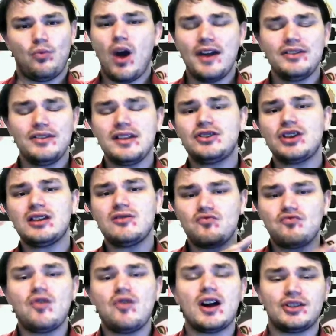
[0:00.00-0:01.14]
Why are they trying to
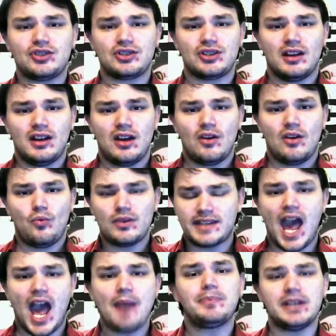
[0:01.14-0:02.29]
rush what's
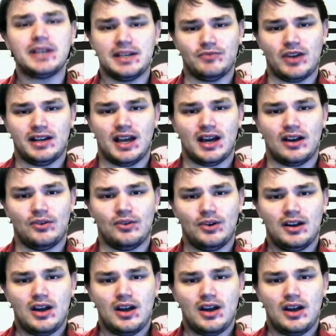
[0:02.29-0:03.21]
happening right now?